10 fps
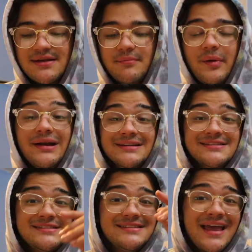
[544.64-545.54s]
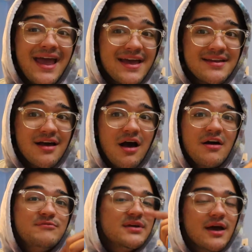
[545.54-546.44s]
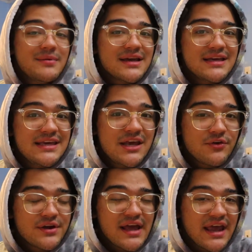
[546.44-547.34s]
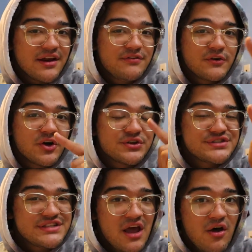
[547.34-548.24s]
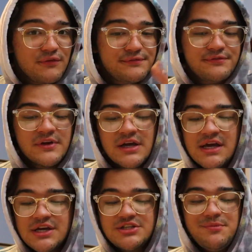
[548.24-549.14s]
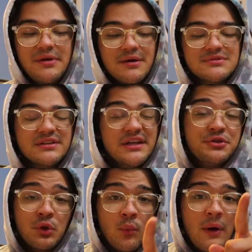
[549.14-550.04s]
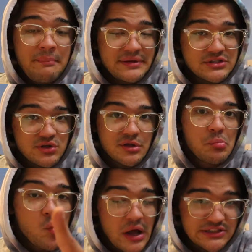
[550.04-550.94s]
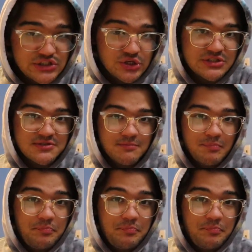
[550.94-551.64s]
But instead of becoming a hearing aid for herself, she becomes a lethal weapon to the monsters,